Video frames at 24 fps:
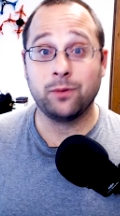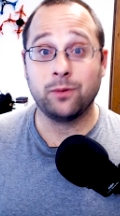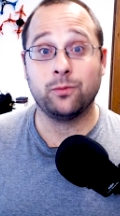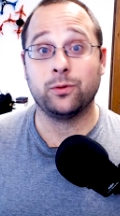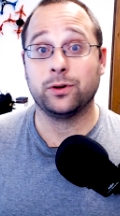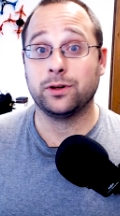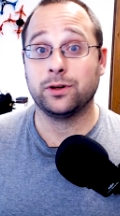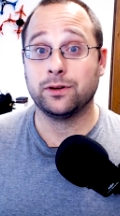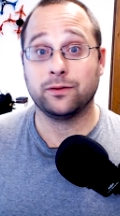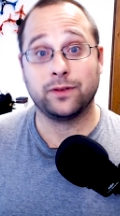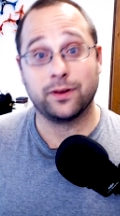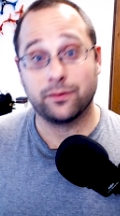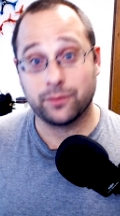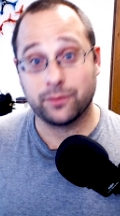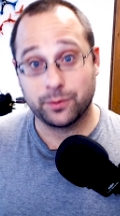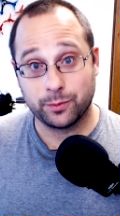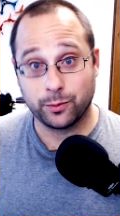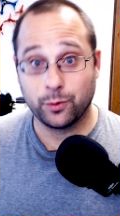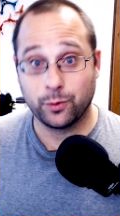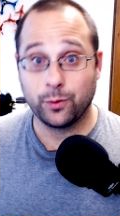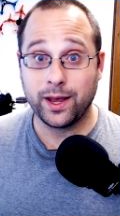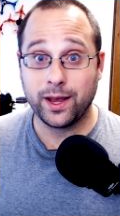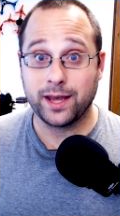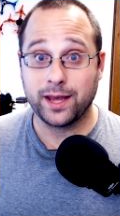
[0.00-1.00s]
wouldn't have given them
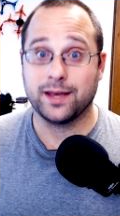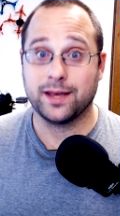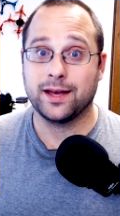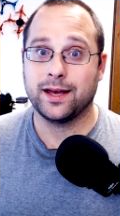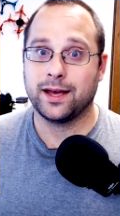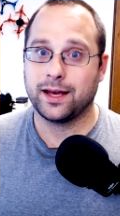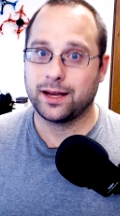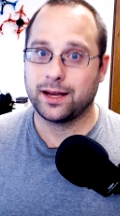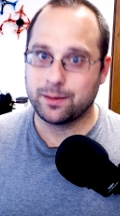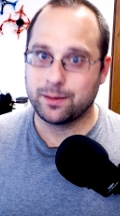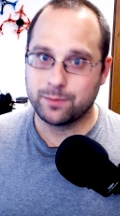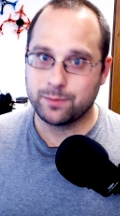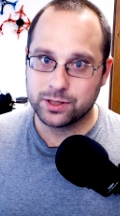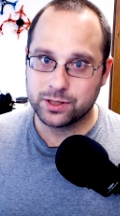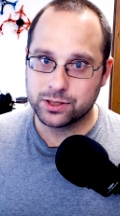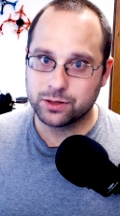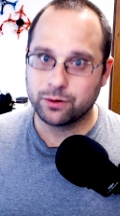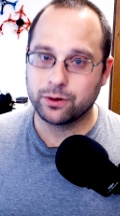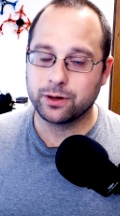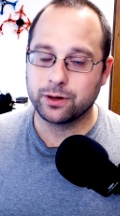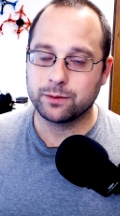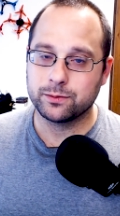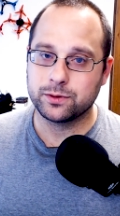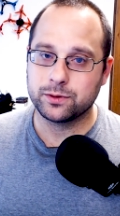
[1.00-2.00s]
away. And I'd be
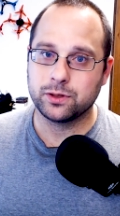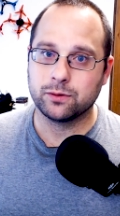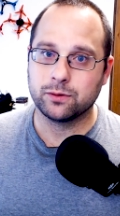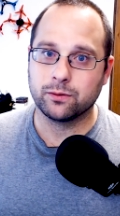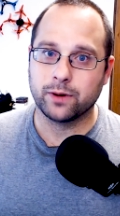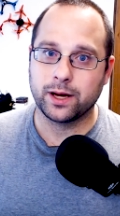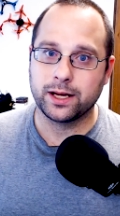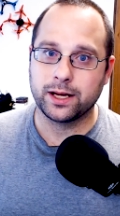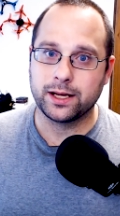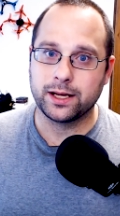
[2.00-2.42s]
showing them to you right